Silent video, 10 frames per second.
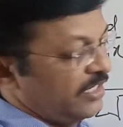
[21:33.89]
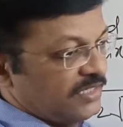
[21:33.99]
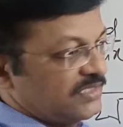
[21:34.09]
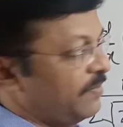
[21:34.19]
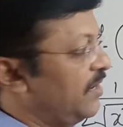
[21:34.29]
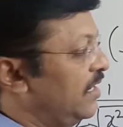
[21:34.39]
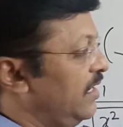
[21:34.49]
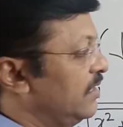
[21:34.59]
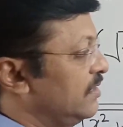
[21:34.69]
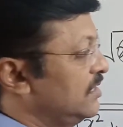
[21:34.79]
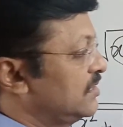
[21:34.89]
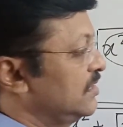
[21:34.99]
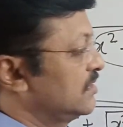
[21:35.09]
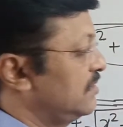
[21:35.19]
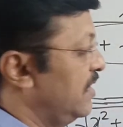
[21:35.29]
written separately, and this
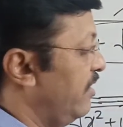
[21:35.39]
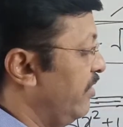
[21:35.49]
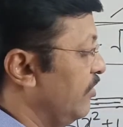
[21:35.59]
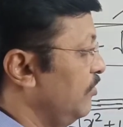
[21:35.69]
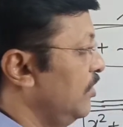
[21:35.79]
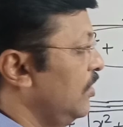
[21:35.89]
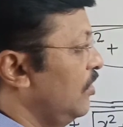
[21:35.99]
is derivative